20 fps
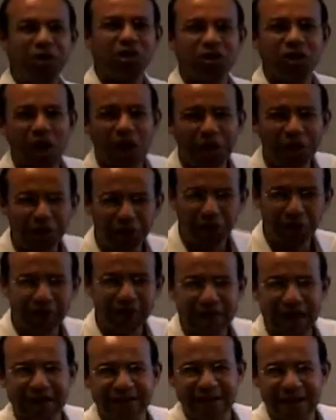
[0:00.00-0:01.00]
called Early
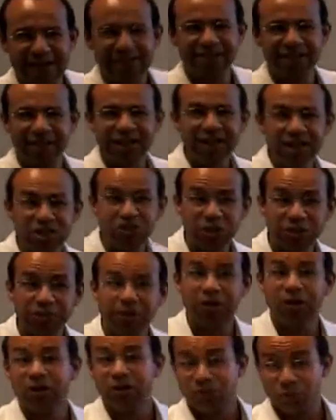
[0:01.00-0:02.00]
Dynastic Egypt,
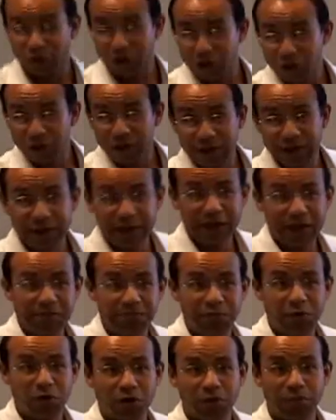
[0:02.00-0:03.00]
which you can get in
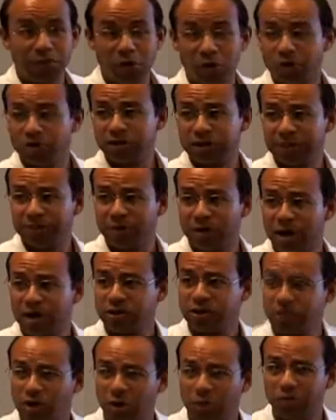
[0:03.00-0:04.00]
Borders and Barnes and
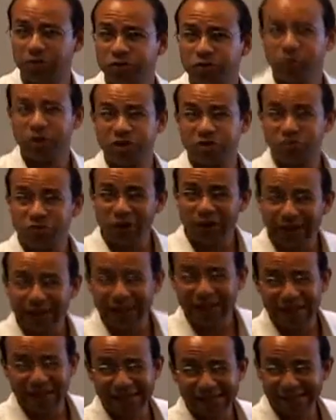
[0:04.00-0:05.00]
Nobles, which
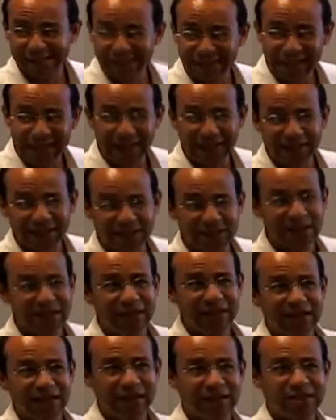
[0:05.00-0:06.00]
really is, in English,
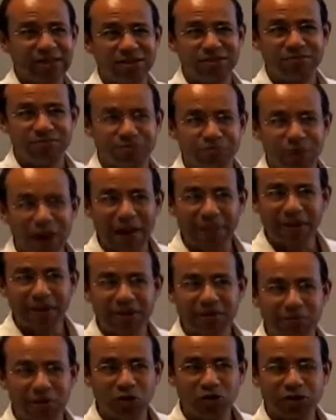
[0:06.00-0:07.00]
is probably the
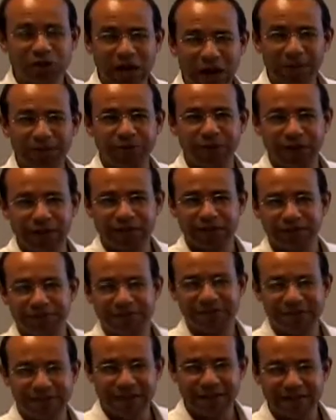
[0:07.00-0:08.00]
most comprehensive
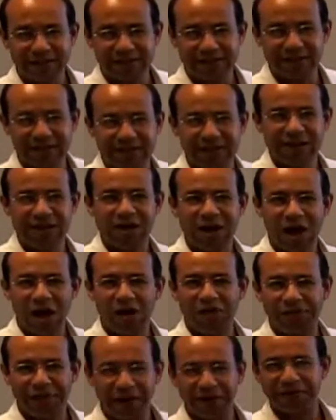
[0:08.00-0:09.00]
synthesis
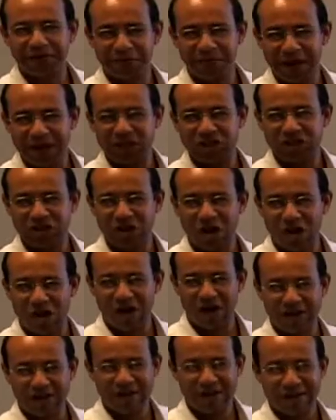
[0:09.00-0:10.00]
of information
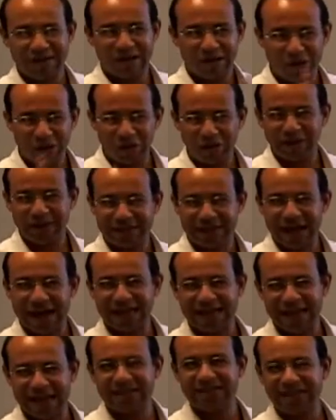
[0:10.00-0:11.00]
on early
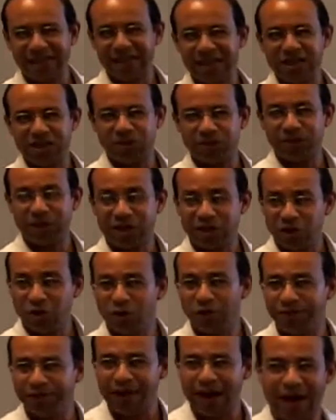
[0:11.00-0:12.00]
dynastic Egypt that you'll
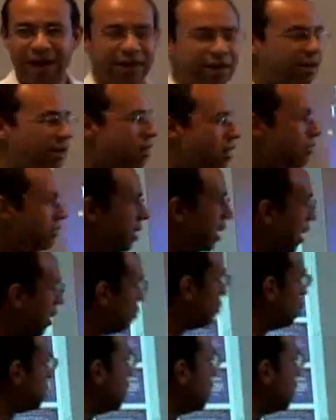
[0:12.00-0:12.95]
find in our language.